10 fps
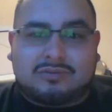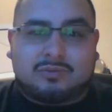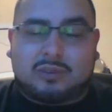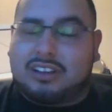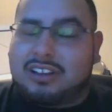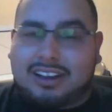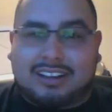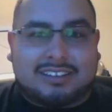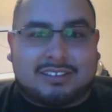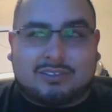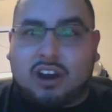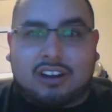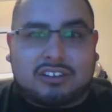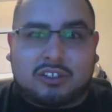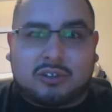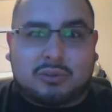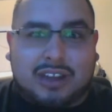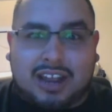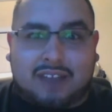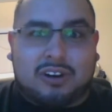Really, I get to talk to you
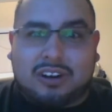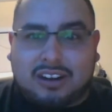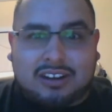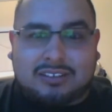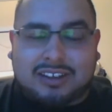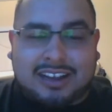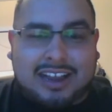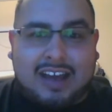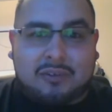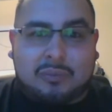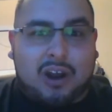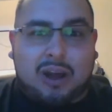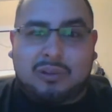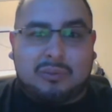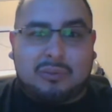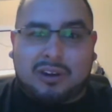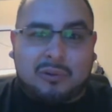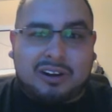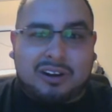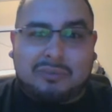whenever I have a problem or I
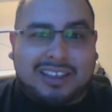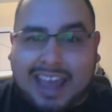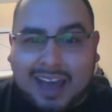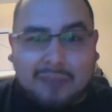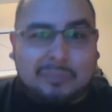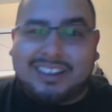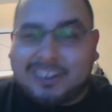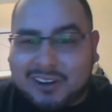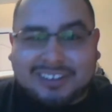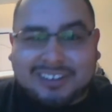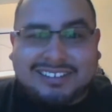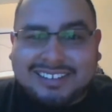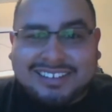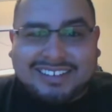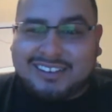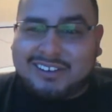want to be happy, or, you